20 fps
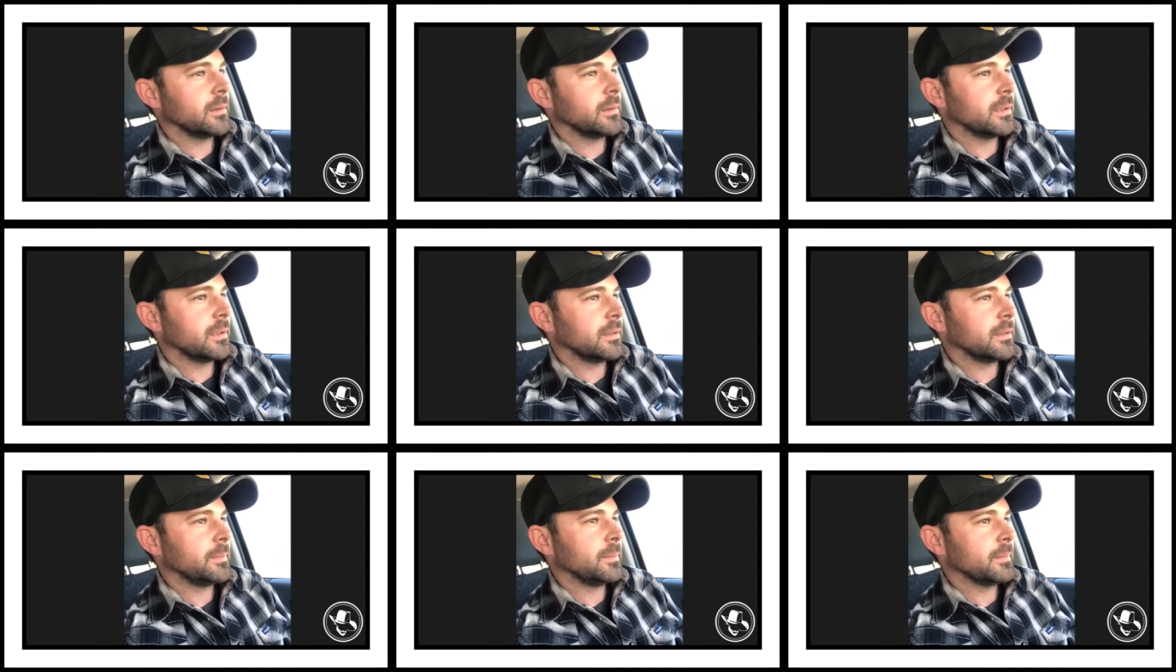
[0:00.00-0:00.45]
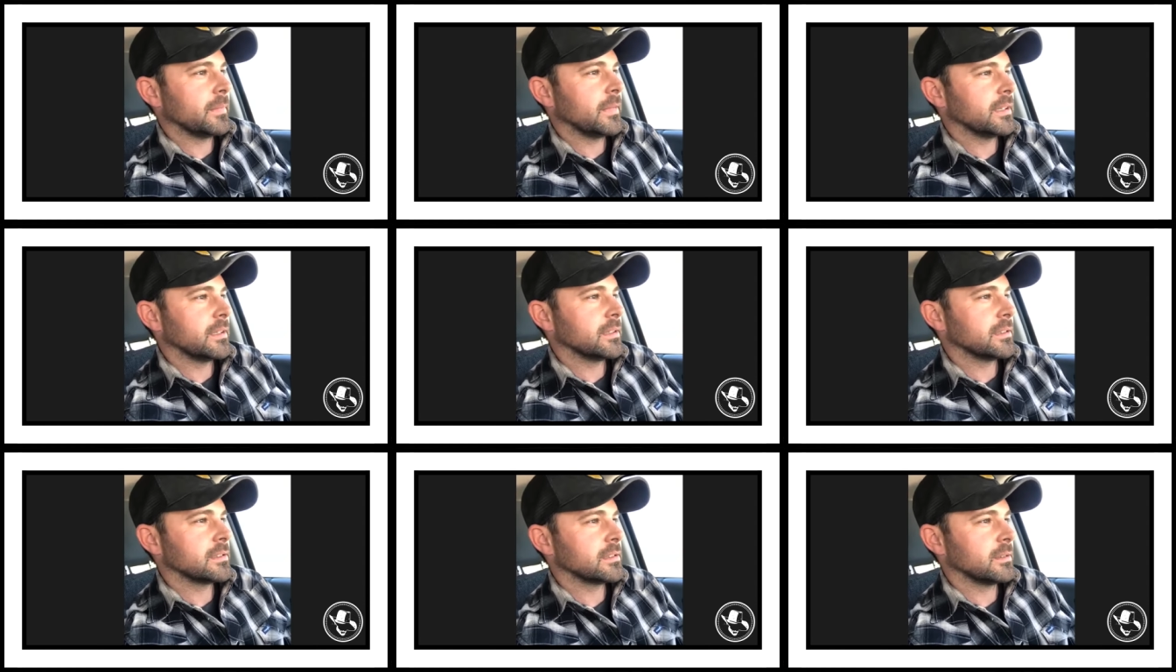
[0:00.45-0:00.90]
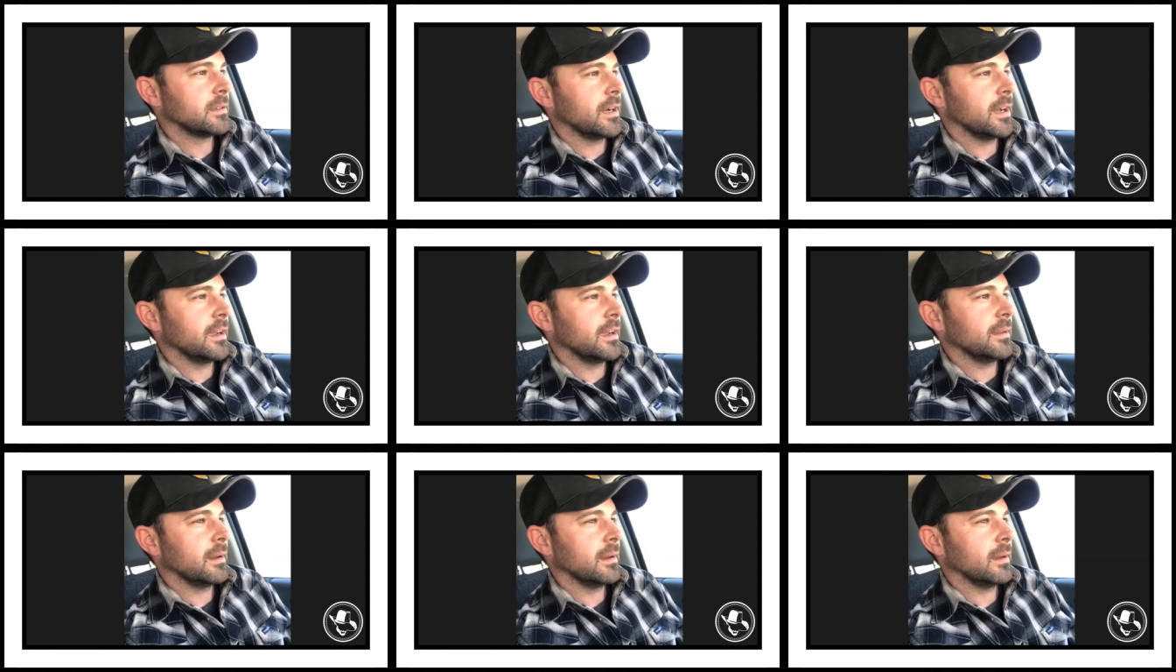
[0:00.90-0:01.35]
Well, so
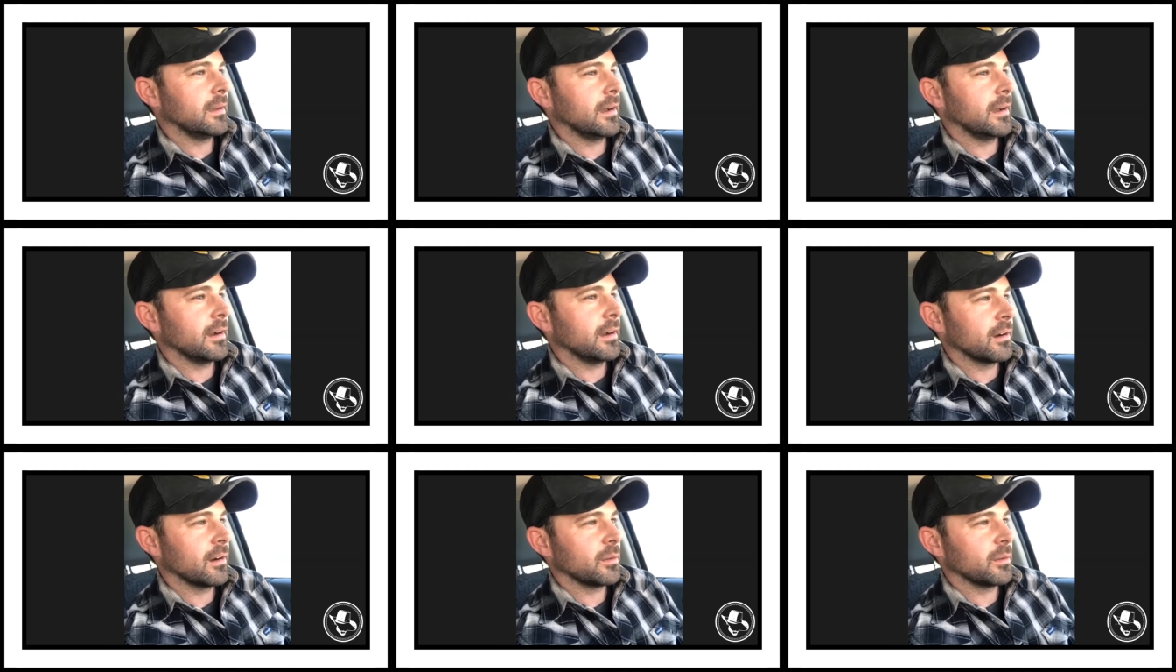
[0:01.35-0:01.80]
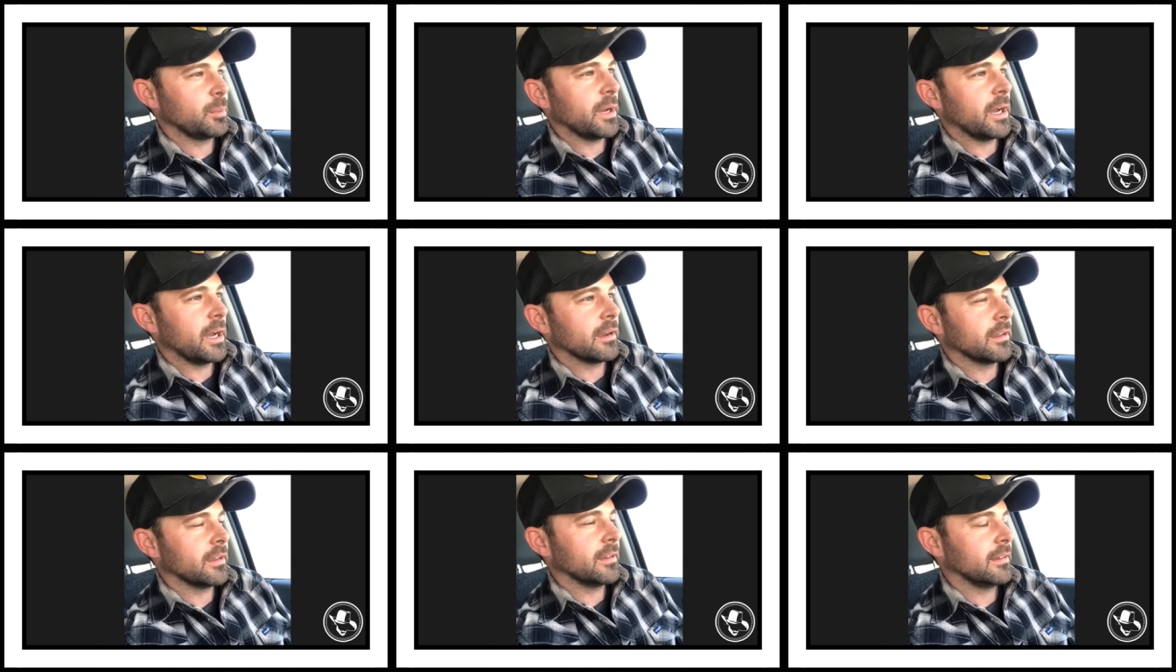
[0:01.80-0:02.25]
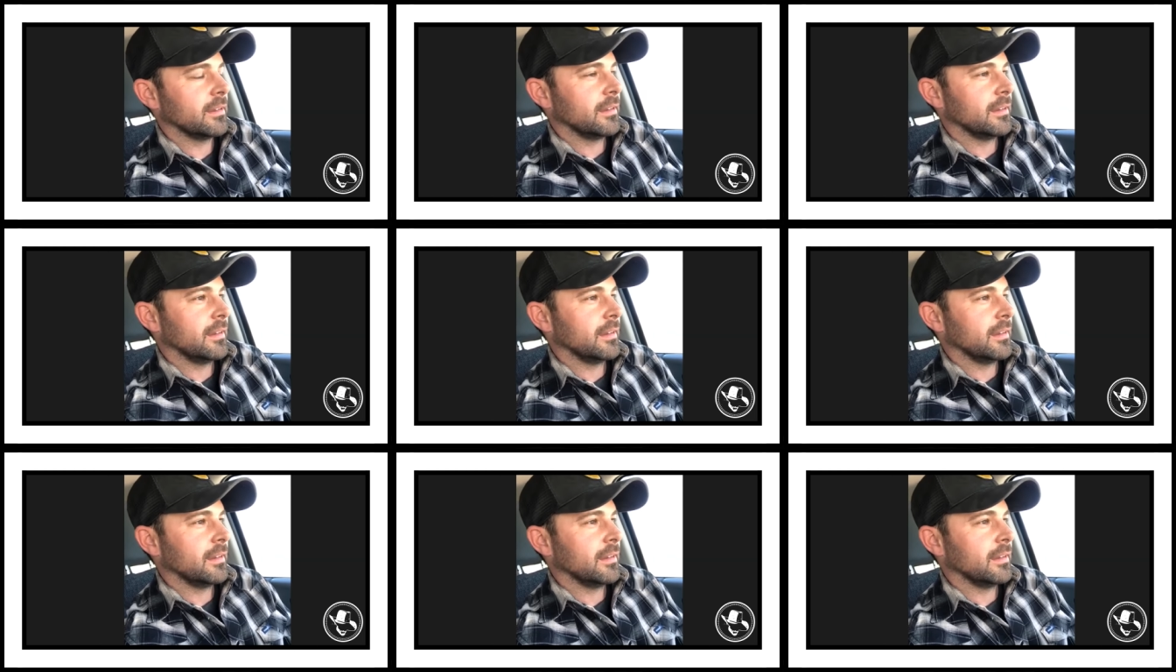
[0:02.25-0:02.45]
I I heard about it.